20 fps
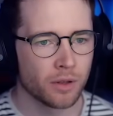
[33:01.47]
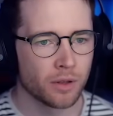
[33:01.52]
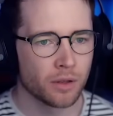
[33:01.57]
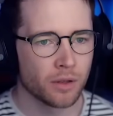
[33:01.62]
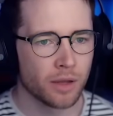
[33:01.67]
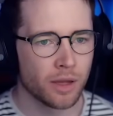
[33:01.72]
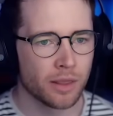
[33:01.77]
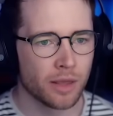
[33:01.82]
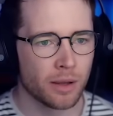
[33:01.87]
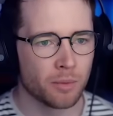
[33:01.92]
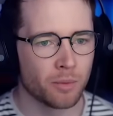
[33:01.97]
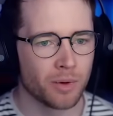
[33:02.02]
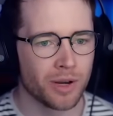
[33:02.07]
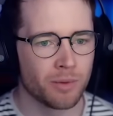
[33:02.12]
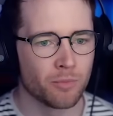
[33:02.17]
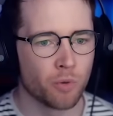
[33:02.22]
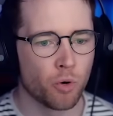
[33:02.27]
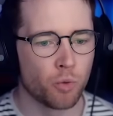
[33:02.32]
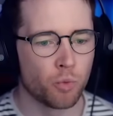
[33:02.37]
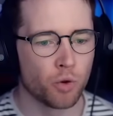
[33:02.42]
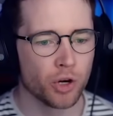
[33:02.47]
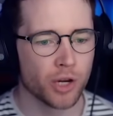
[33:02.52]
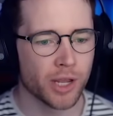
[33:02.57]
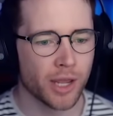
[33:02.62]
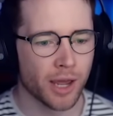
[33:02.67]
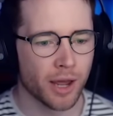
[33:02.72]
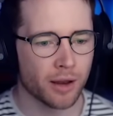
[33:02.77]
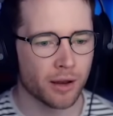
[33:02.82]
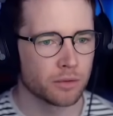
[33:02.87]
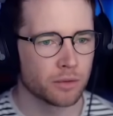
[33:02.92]
And then we need more wood
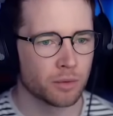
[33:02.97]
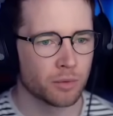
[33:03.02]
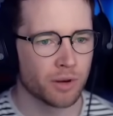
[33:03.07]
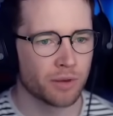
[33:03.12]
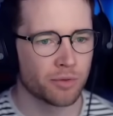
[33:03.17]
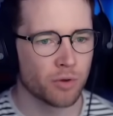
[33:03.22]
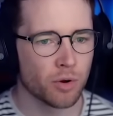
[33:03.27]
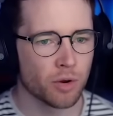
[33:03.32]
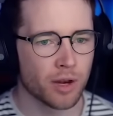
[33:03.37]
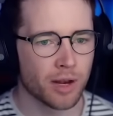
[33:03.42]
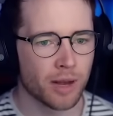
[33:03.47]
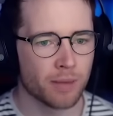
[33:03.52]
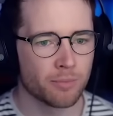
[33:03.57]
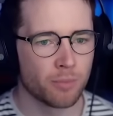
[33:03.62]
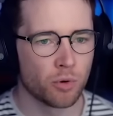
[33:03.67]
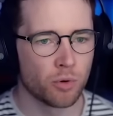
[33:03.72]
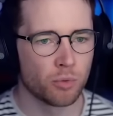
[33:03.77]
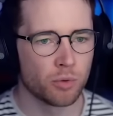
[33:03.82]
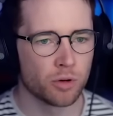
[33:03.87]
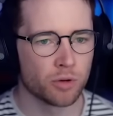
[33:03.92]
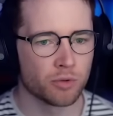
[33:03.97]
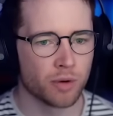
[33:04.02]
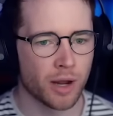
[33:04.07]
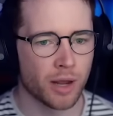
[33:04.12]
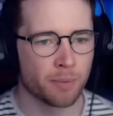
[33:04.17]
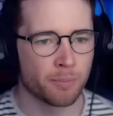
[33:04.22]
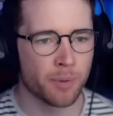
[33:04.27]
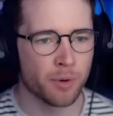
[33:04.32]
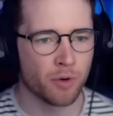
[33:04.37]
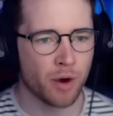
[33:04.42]
again. I'm gonna have to go and collect more wood.
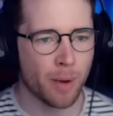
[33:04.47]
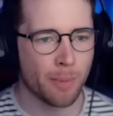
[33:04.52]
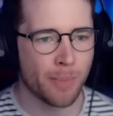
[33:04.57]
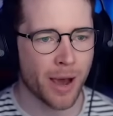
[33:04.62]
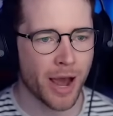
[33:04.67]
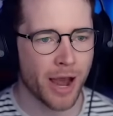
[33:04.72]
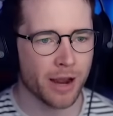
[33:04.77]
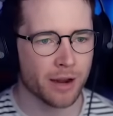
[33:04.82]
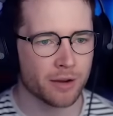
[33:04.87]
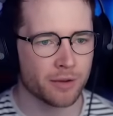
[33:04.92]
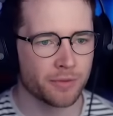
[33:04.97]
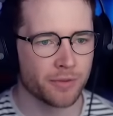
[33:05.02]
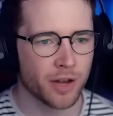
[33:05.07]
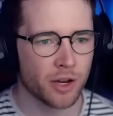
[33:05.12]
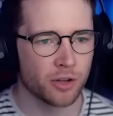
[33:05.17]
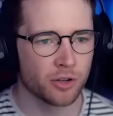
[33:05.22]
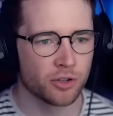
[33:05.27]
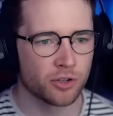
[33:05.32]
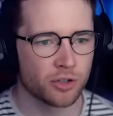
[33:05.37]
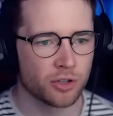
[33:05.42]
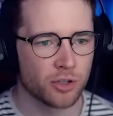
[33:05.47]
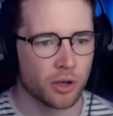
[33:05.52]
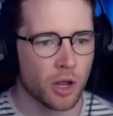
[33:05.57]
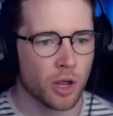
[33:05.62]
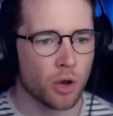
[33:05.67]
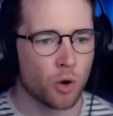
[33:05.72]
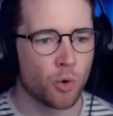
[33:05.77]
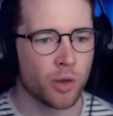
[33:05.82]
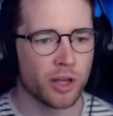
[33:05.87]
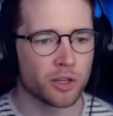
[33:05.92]
Right, be right back, fellas.
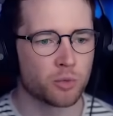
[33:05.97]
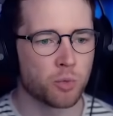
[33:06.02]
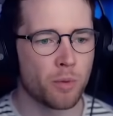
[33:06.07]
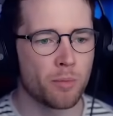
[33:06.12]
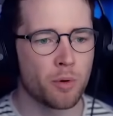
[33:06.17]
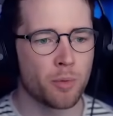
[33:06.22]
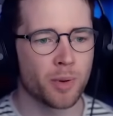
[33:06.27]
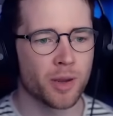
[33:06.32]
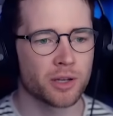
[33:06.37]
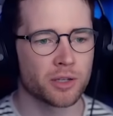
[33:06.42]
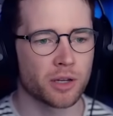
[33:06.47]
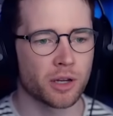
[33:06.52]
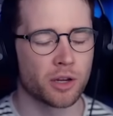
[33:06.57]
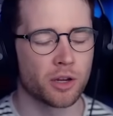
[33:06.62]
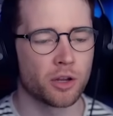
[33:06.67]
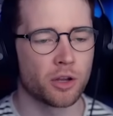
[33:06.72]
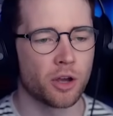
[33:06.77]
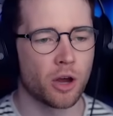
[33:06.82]
Well, there's one more place I can go,